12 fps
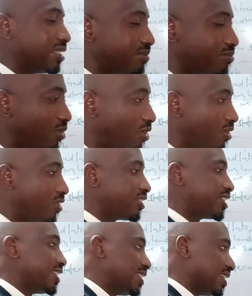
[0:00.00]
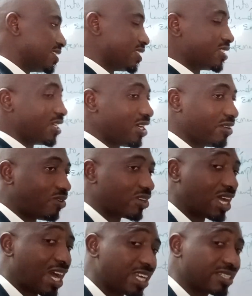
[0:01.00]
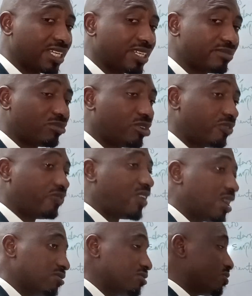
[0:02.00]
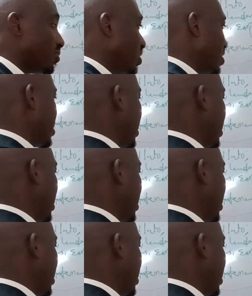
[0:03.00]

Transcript: more credence, what added more value to it.